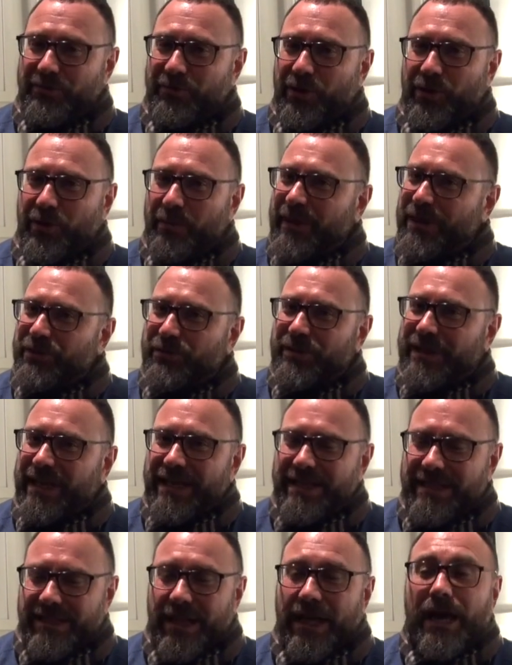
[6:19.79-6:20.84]
recommend to
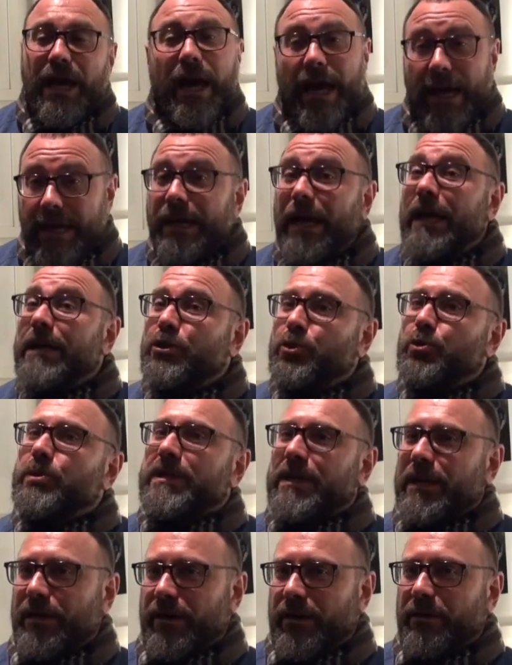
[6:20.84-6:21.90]
taste and to
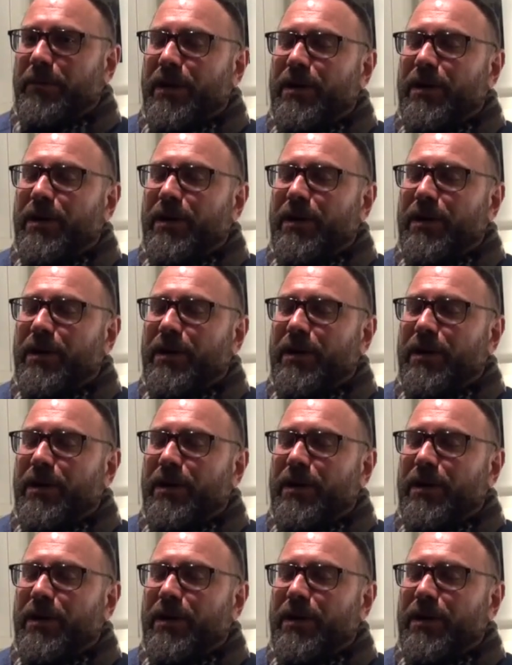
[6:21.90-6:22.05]
cellar,